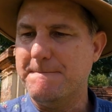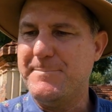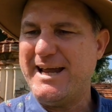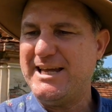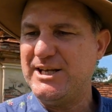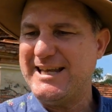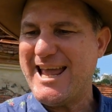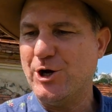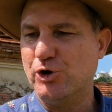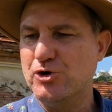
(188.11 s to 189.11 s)

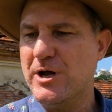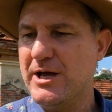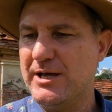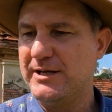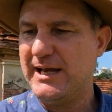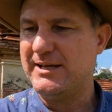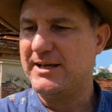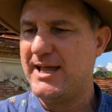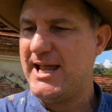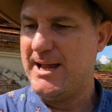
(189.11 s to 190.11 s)
Bayinnaung
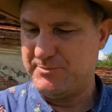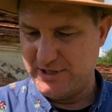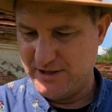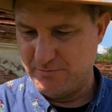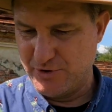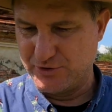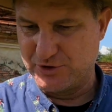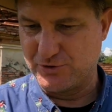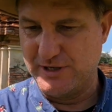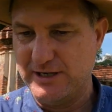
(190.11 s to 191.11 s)
encamped in the
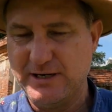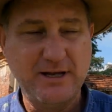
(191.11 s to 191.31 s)
monastery.